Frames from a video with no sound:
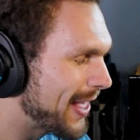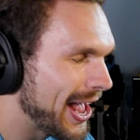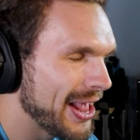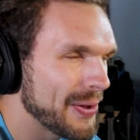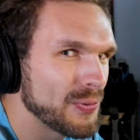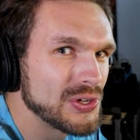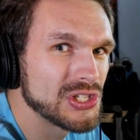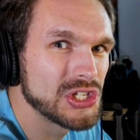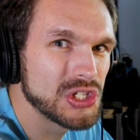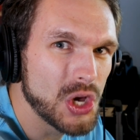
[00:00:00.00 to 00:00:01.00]
That
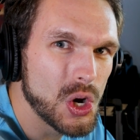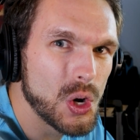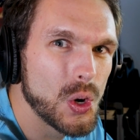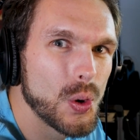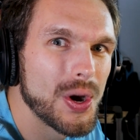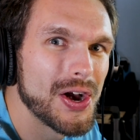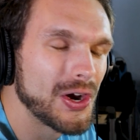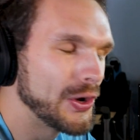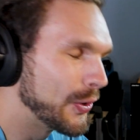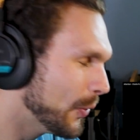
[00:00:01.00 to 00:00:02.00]
was so
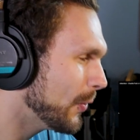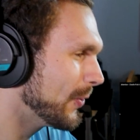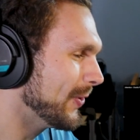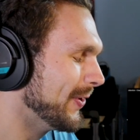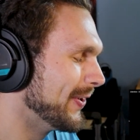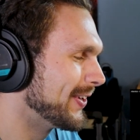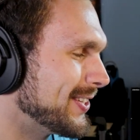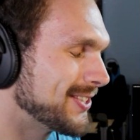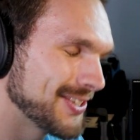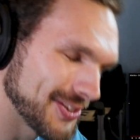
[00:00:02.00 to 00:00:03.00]
cool.
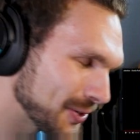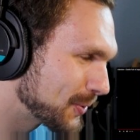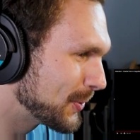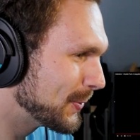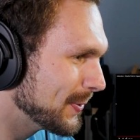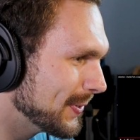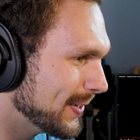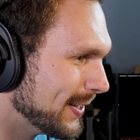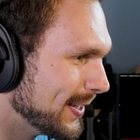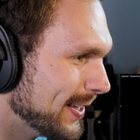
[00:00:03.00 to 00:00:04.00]
So
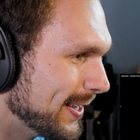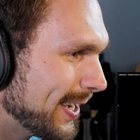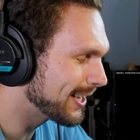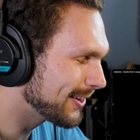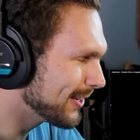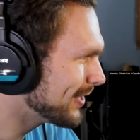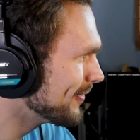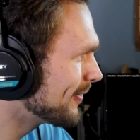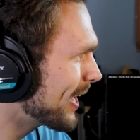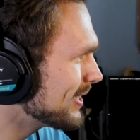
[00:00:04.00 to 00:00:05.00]
cool. I
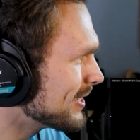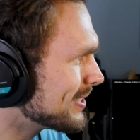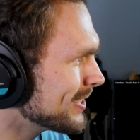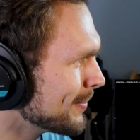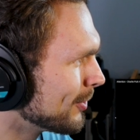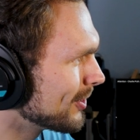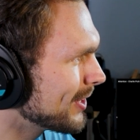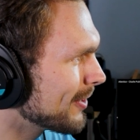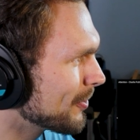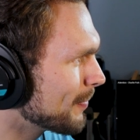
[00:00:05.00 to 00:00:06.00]
love, I did a similar
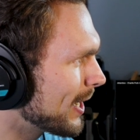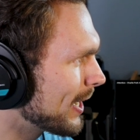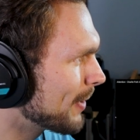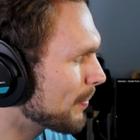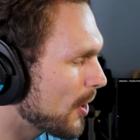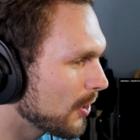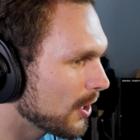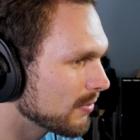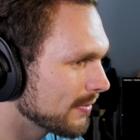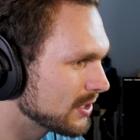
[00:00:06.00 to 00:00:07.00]
thing with my punk
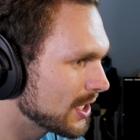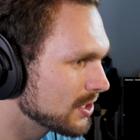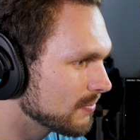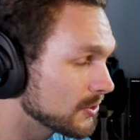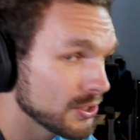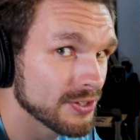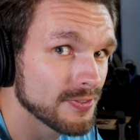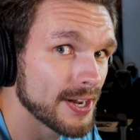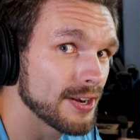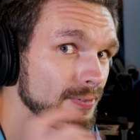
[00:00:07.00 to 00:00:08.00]
cover of Attention, which you can
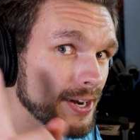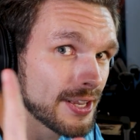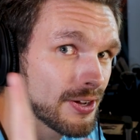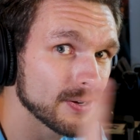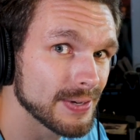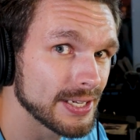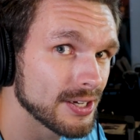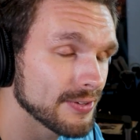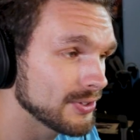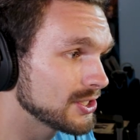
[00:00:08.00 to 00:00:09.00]
find it right here, right
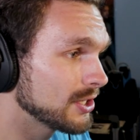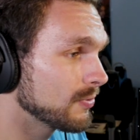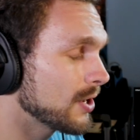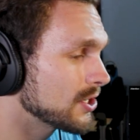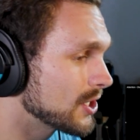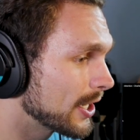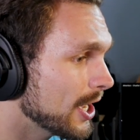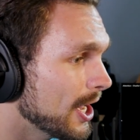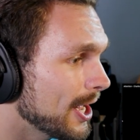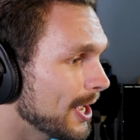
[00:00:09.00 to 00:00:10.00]
here if you're interested in watching.